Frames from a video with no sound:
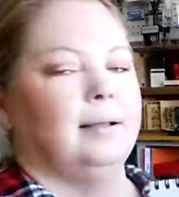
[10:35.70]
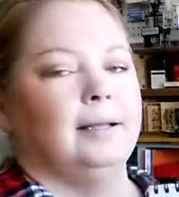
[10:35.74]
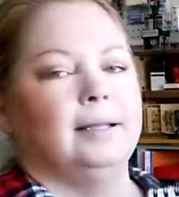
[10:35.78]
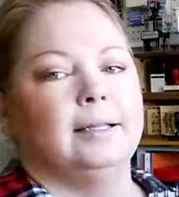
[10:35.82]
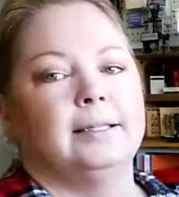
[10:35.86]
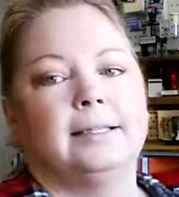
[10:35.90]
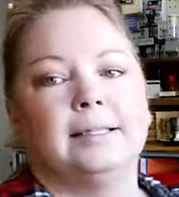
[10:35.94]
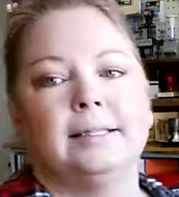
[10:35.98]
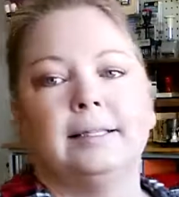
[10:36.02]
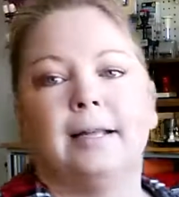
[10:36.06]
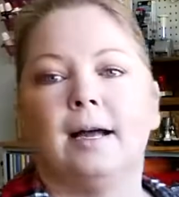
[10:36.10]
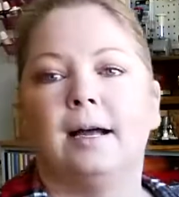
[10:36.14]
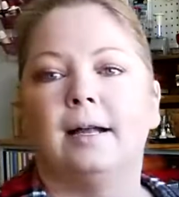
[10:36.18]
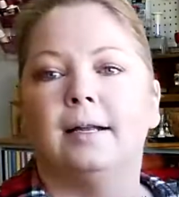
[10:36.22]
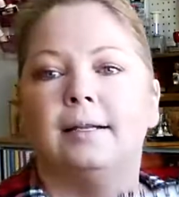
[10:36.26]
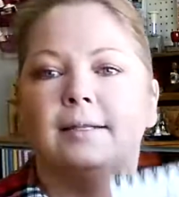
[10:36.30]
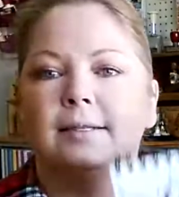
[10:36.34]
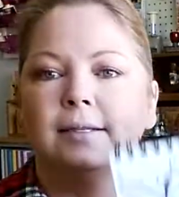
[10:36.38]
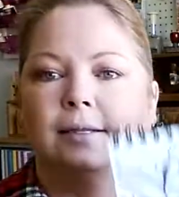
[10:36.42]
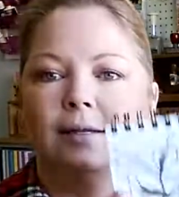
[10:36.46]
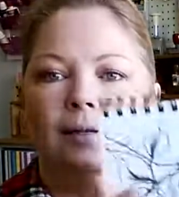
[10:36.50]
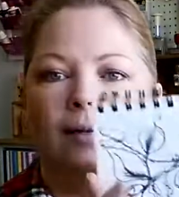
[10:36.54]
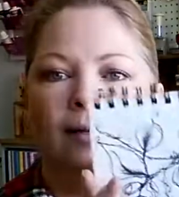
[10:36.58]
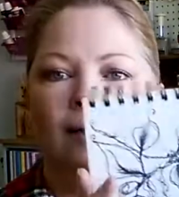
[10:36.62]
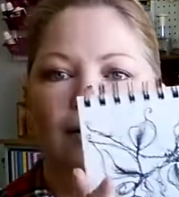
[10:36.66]
It's
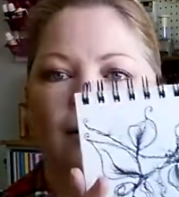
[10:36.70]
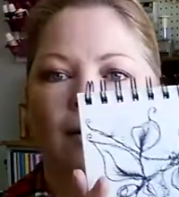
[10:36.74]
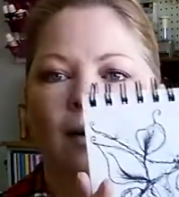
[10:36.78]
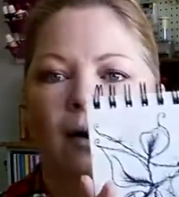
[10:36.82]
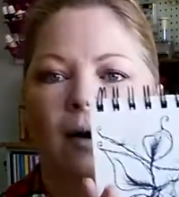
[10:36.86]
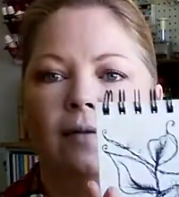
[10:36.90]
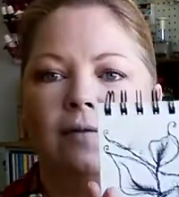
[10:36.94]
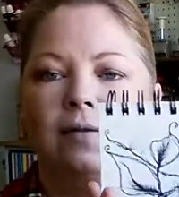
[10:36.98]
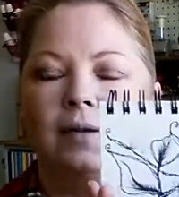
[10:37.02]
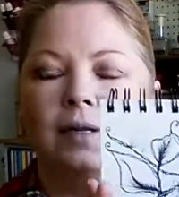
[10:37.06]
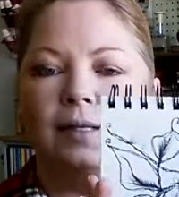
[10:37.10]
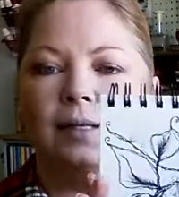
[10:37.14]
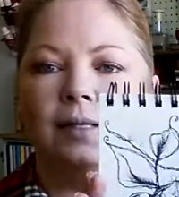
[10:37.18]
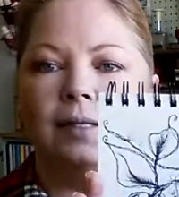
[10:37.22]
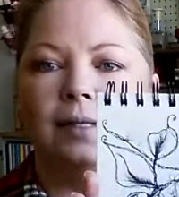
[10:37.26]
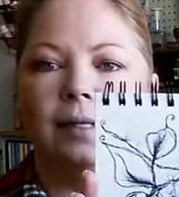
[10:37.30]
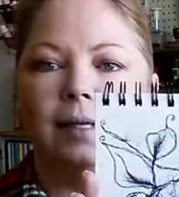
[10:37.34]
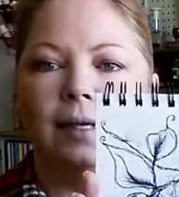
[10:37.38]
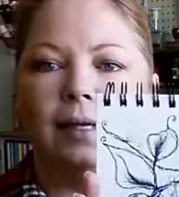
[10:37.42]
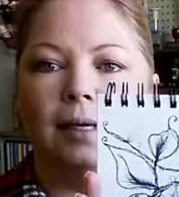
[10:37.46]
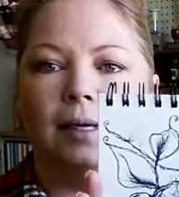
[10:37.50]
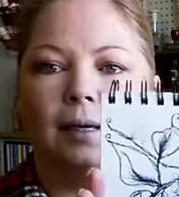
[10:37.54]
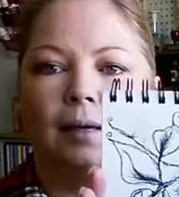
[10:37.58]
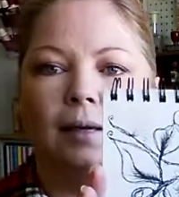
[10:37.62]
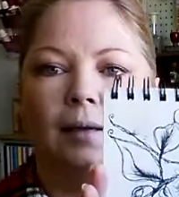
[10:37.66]
not
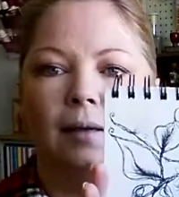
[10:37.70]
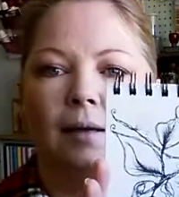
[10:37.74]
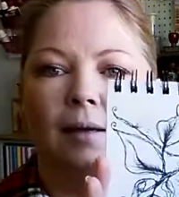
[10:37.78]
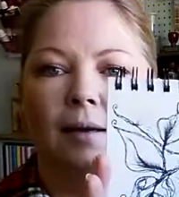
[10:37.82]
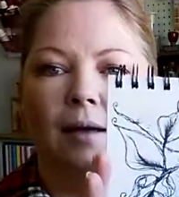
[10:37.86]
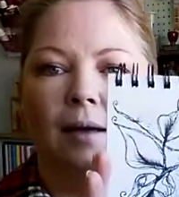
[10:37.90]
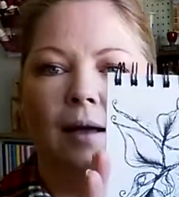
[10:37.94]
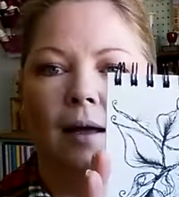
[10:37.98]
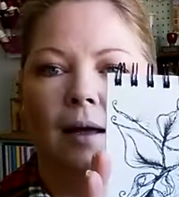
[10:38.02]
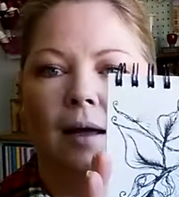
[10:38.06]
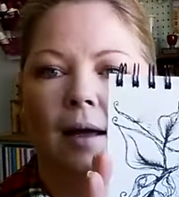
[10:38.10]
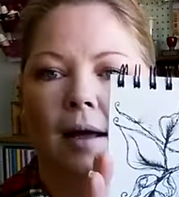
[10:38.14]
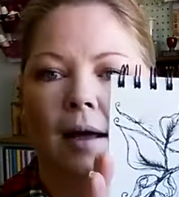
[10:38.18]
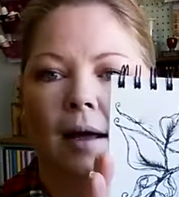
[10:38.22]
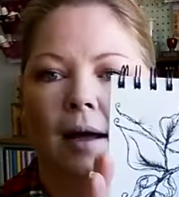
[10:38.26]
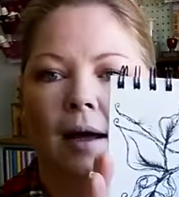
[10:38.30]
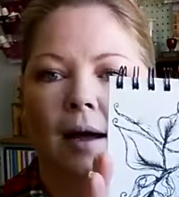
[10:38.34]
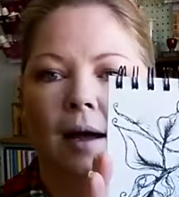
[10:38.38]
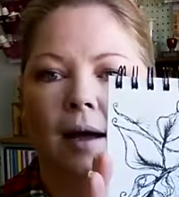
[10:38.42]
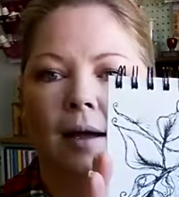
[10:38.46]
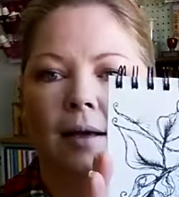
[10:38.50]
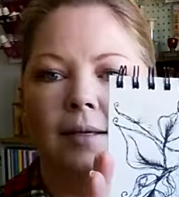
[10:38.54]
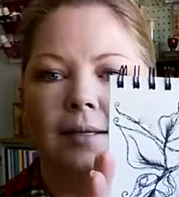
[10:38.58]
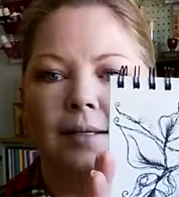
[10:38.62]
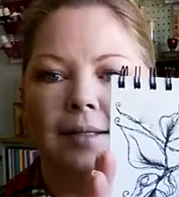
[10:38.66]
obviously
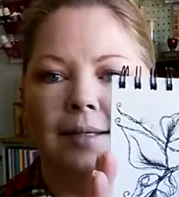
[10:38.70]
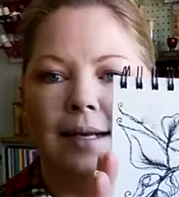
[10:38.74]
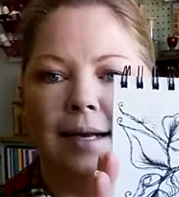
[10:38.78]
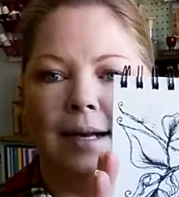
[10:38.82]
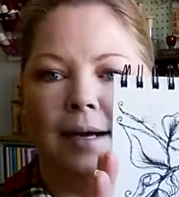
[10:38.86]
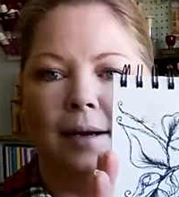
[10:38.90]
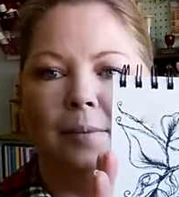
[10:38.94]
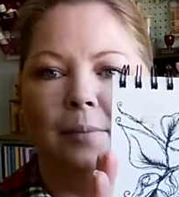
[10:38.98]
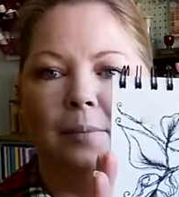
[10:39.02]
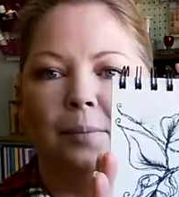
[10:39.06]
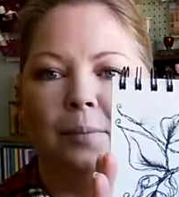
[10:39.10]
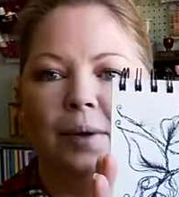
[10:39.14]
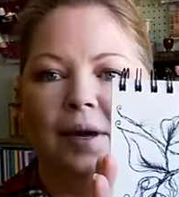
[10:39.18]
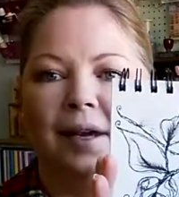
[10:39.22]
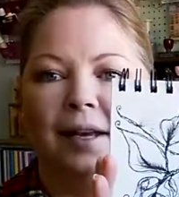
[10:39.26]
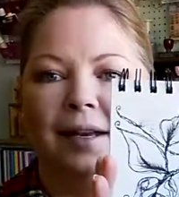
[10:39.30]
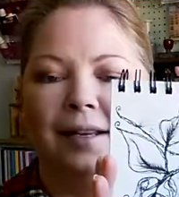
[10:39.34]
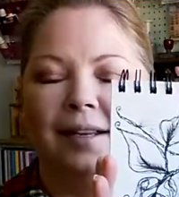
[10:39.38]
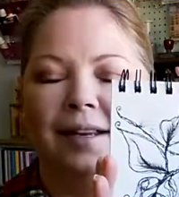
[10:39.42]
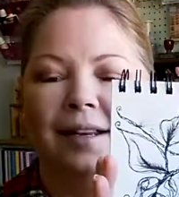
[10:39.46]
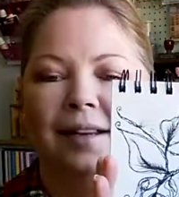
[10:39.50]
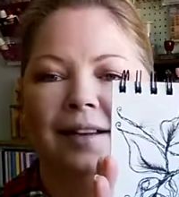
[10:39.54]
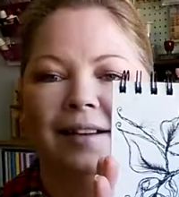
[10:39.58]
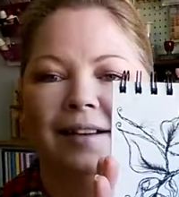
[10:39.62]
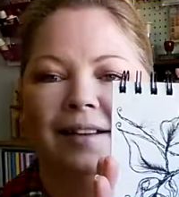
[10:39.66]
a stamp,
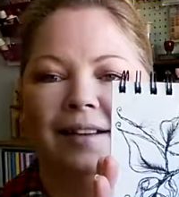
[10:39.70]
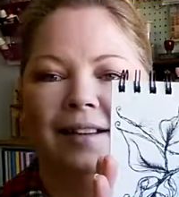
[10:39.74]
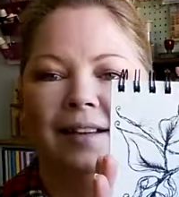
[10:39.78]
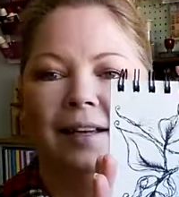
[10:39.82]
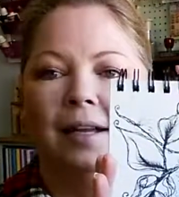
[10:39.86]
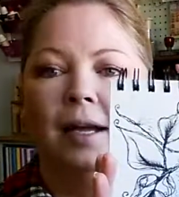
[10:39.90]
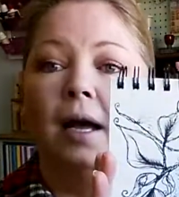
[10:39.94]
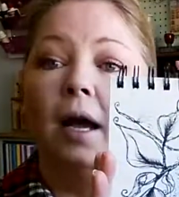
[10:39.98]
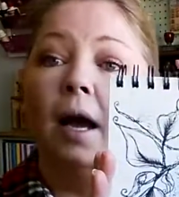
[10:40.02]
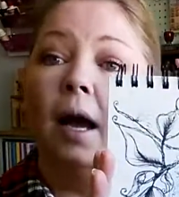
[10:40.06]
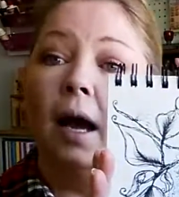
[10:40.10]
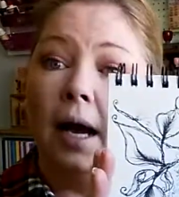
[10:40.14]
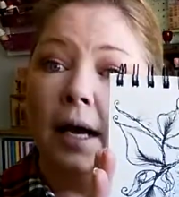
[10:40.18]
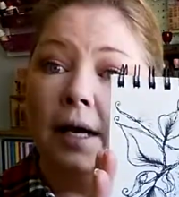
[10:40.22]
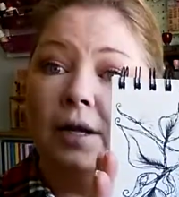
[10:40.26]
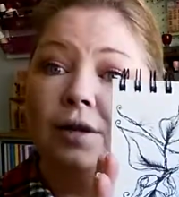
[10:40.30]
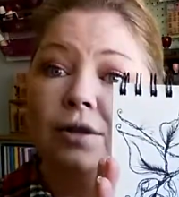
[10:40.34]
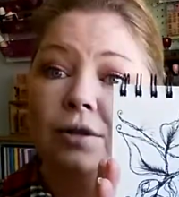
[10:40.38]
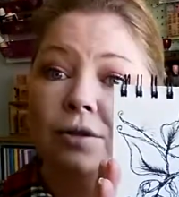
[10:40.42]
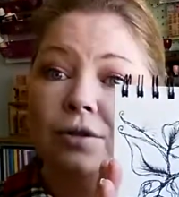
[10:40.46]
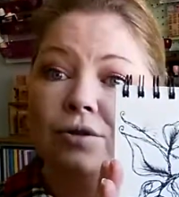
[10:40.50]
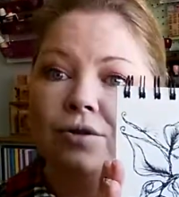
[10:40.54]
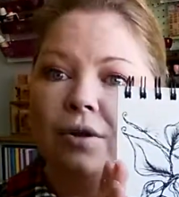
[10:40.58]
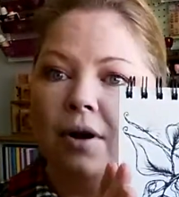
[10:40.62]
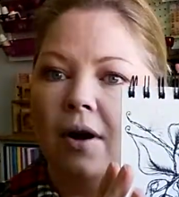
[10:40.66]
but I
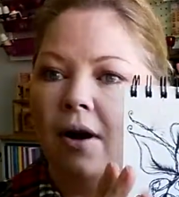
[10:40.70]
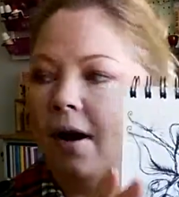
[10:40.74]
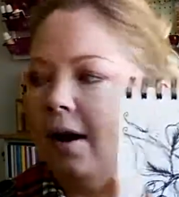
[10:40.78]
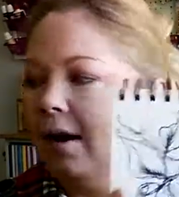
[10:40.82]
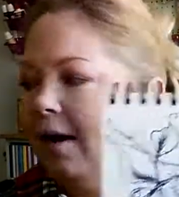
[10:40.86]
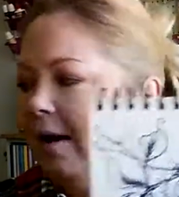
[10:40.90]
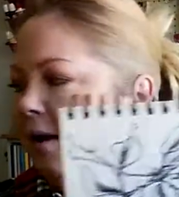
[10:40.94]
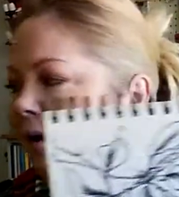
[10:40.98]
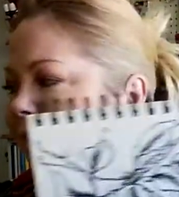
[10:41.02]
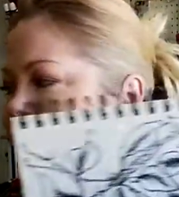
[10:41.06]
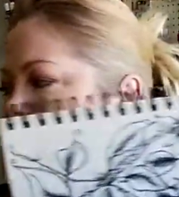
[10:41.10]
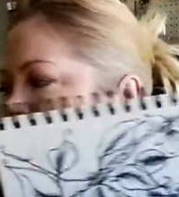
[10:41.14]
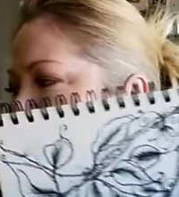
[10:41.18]
do draw.